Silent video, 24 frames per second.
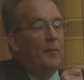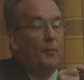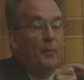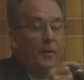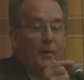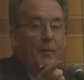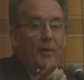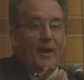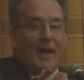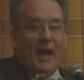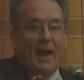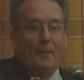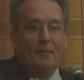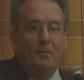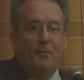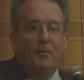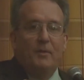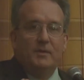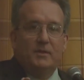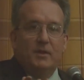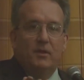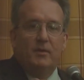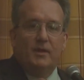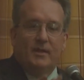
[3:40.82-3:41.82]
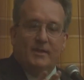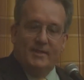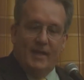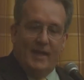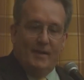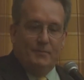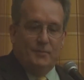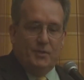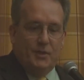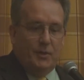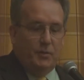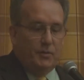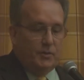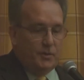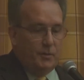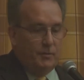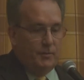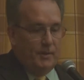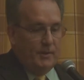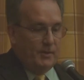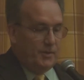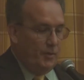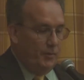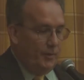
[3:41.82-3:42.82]
Well, what happened was on exam 2,
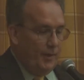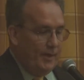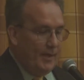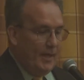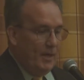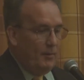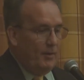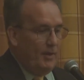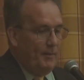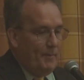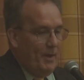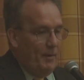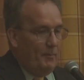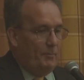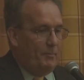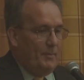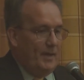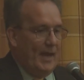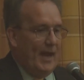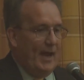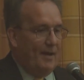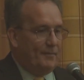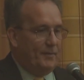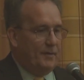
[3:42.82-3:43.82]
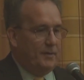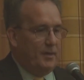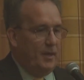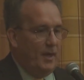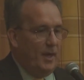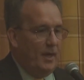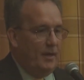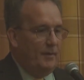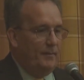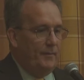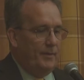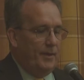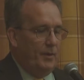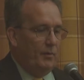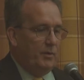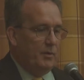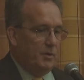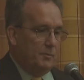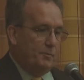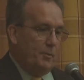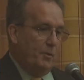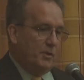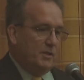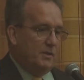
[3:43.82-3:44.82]
so then they only met with me half the time that we
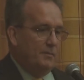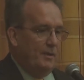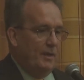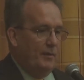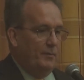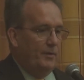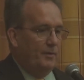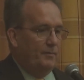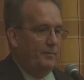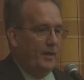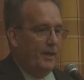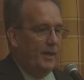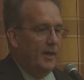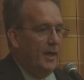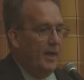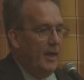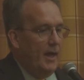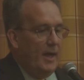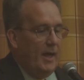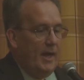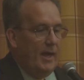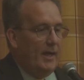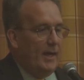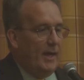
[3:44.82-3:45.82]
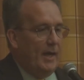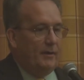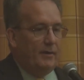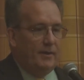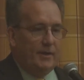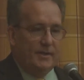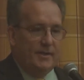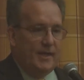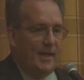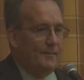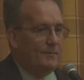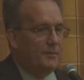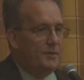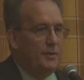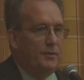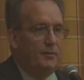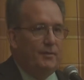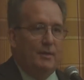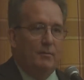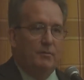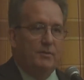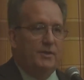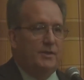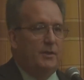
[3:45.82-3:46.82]
were supposed to meet with me. And now in exam 2,
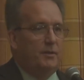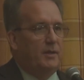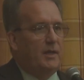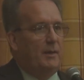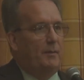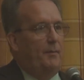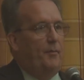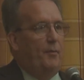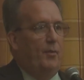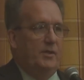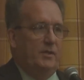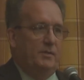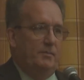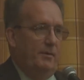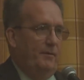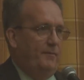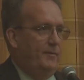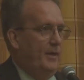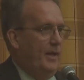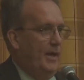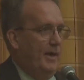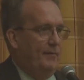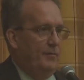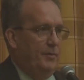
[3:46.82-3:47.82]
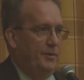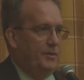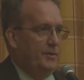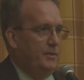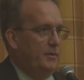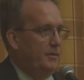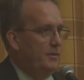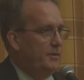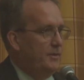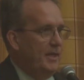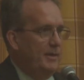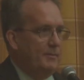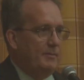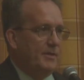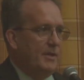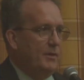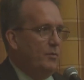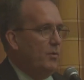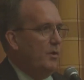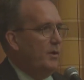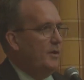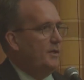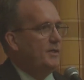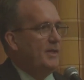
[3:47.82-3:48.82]
they were still a couple points above the average. Same as they
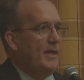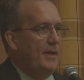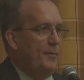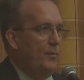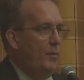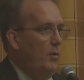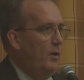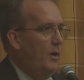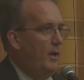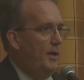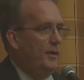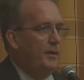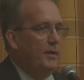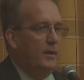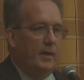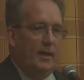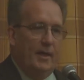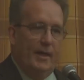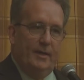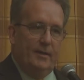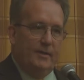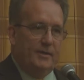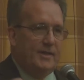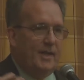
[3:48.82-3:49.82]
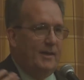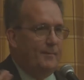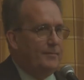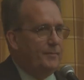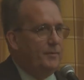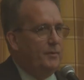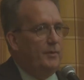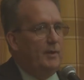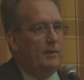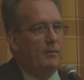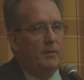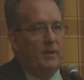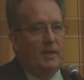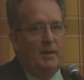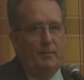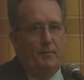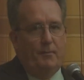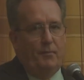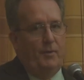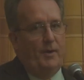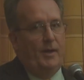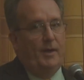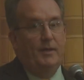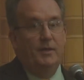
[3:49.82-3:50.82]
were on exam 1. And exam 3, they were a couple
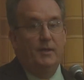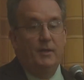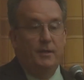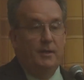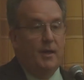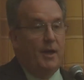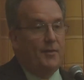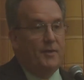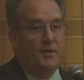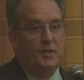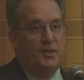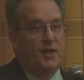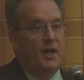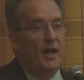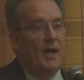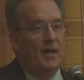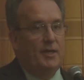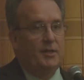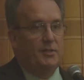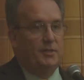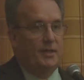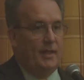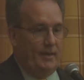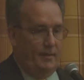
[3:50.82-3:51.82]
points, nothing changed.